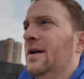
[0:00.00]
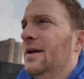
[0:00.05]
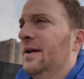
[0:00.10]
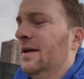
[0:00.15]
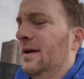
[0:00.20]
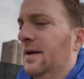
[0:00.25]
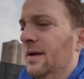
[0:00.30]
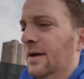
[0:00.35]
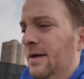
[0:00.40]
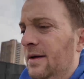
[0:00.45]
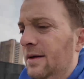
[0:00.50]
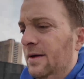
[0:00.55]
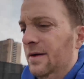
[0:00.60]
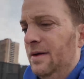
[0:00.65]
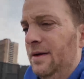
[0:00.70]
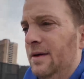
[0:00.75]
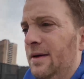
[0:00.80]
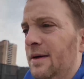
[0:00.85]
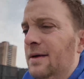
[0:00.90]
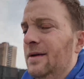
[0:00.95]
by the
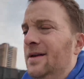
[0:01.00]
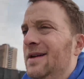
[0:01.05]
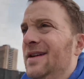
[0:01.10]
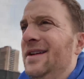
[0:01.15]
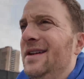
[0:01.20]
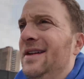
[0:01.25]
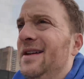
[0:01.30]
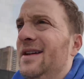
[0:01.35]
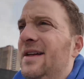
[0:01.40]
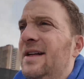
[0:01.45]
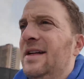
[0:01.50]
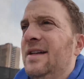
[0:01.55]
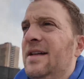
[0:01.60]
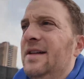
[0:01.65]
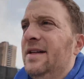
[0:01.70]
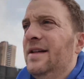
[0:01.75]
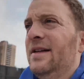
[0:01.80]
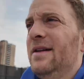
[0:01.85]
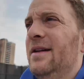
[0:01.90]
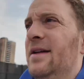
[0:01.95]
fact that
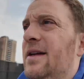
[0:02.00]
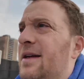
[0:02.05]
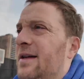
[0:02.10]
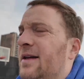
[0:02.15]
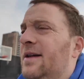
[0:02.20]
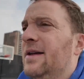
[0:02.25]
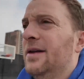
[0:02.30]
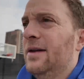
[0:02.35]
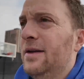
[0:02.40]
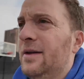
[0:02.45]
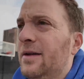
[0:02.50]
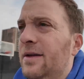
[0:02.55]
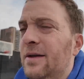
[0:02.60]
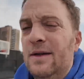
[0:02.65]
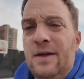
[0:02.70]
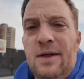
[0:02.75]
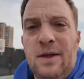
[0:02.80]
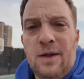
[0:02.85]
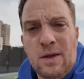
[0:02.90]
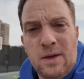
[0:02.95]
you